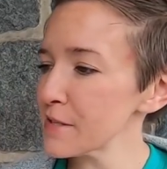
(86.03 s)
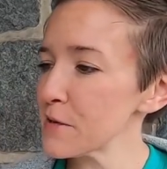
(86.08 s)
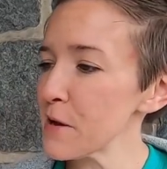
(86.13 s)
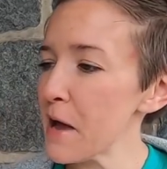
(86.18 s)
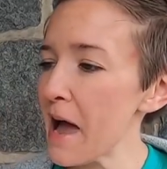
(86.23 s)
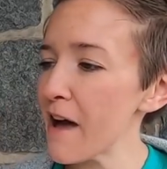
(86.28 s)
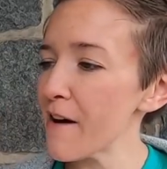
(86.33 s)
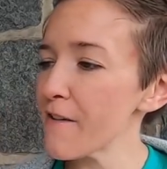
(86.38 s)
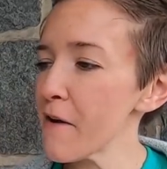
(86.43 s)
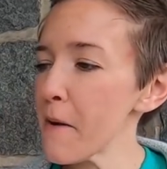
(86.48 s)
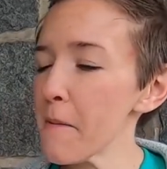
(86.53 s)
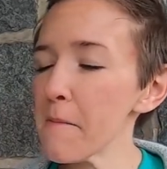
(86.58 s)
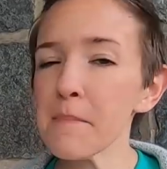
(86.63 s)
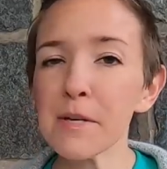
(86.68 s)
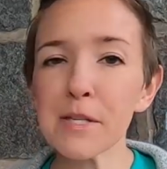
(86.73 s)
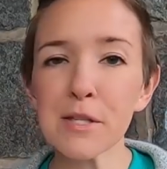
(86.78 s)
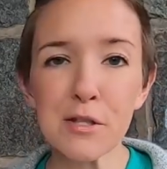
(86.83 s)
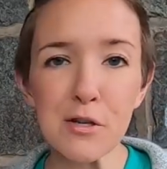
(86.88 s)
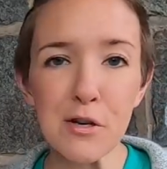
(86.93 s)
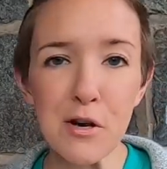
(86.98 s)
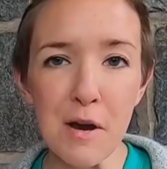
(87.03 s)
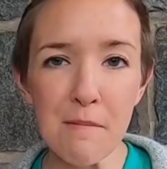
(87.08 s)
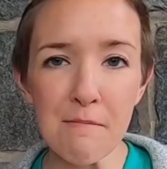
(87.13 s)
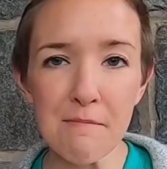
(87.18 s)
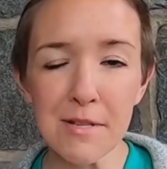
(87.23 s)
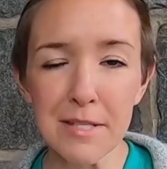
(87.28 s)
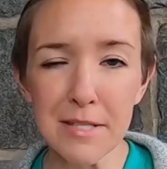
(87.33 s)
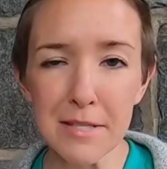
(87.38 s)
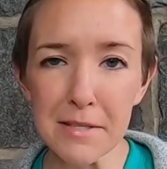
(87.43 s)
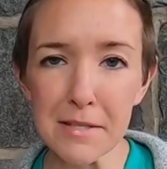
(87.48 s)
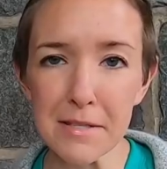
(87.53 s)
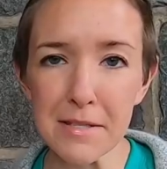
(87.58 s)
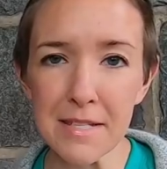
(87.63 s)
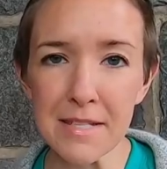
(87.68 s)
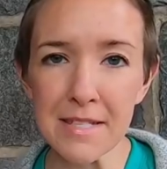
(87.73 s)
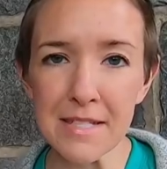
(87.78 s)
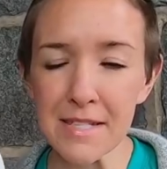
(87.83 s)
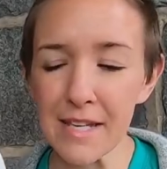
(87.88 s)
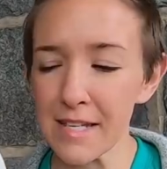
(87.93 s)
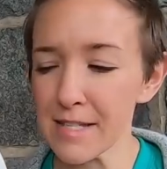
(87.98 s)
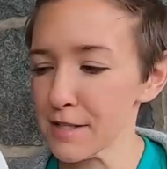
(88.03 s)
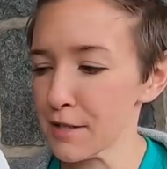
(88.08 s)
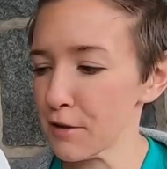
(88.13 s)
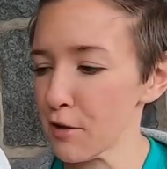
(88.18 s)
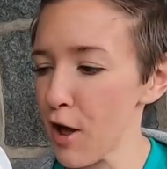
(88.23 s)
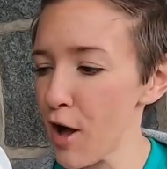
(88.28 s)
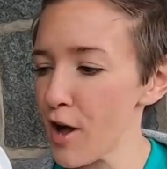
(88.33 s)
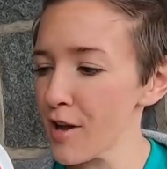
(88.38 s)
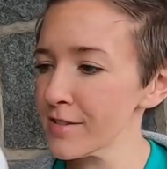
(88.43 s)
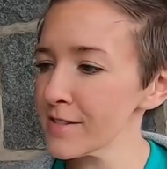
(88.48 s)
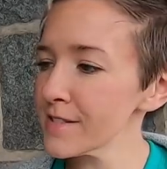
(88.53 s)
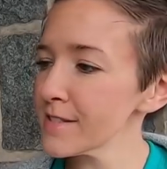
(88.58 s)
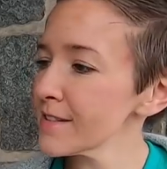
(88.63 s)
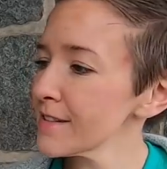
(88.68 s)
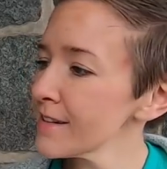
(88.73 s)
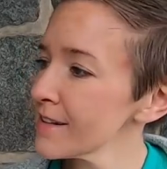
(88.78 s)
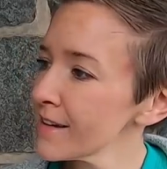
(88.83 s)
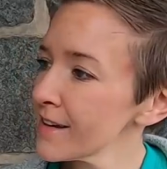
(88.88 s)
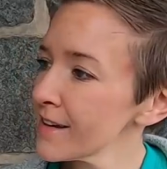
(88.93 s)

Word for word: You have Mr. and Mrs. Santa Claus.